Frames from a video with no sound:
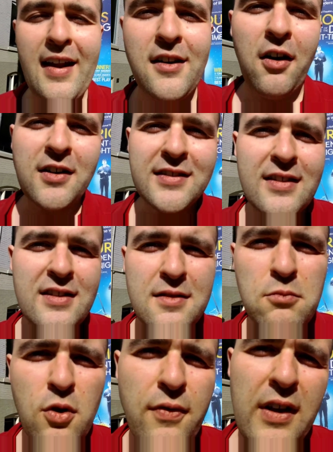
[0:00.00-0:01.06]
and honestly
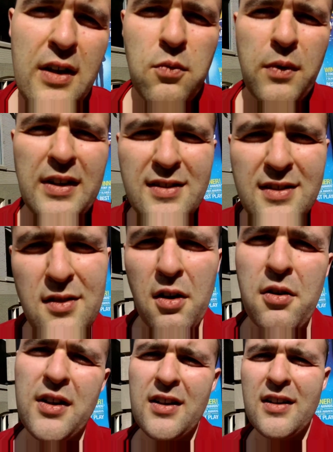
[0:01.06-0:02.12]
this movie, when it
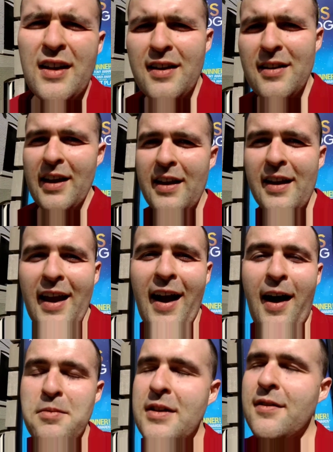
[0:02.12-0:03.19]
started, it
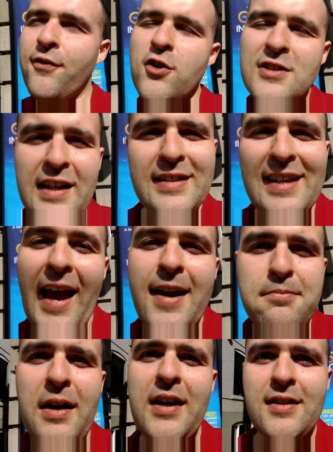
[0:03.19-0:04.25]
I mean the first like
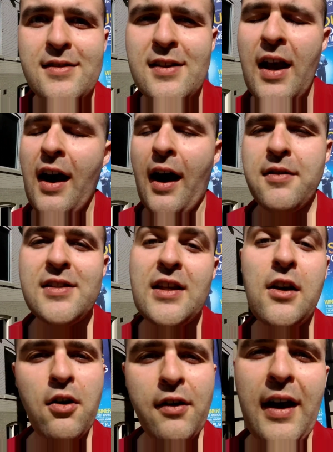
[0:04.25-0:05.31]
ten minutes I was
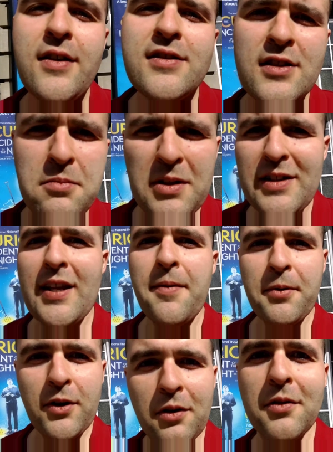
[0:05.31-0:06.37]
thinking, okay, this is going to be a
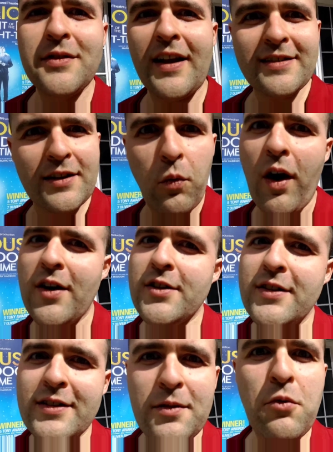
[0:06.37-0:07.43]
typical Denzel
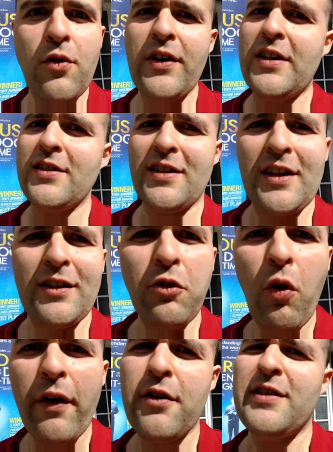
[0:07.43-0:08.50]
Washington movie. He's the
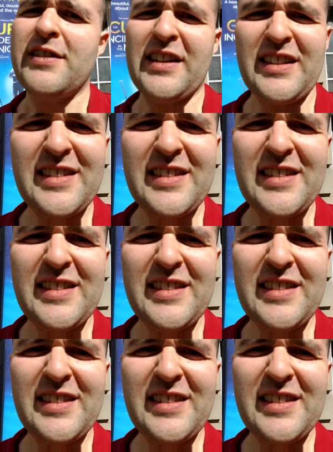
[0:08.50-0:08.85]
lawyer, he's